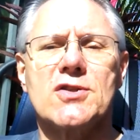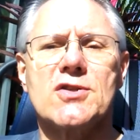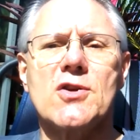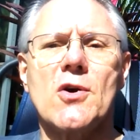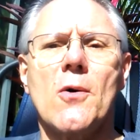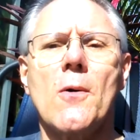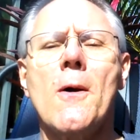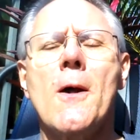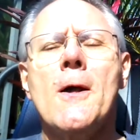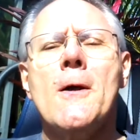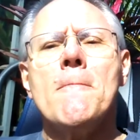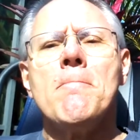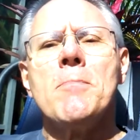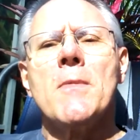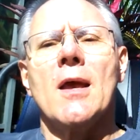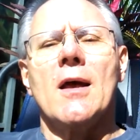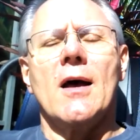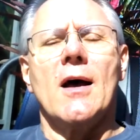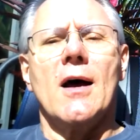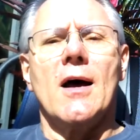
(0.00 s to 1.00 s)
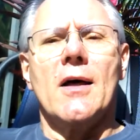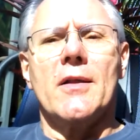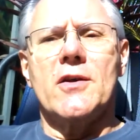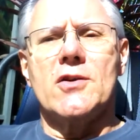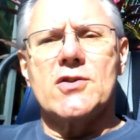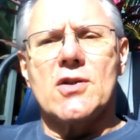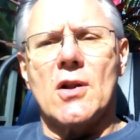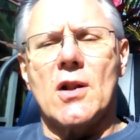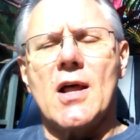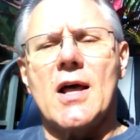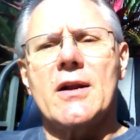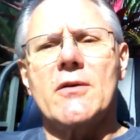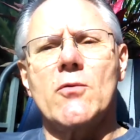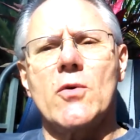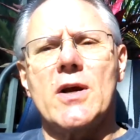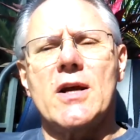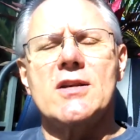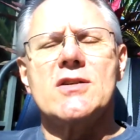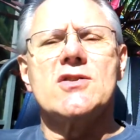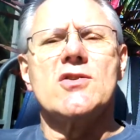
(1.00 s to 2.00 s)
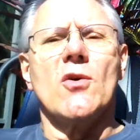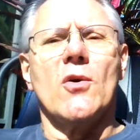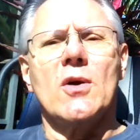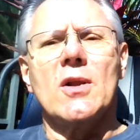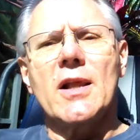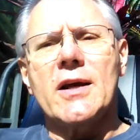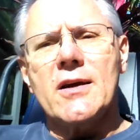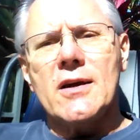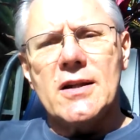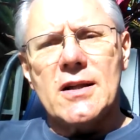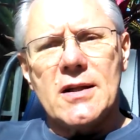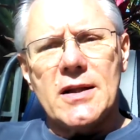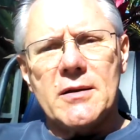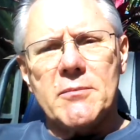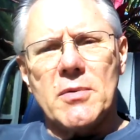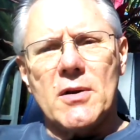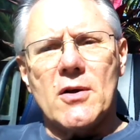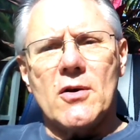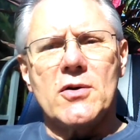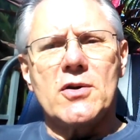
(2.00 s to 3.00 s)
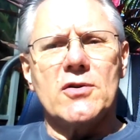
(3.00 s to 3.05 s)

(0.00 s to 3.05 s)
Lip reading: So there's a lot of ways. So click on the link below.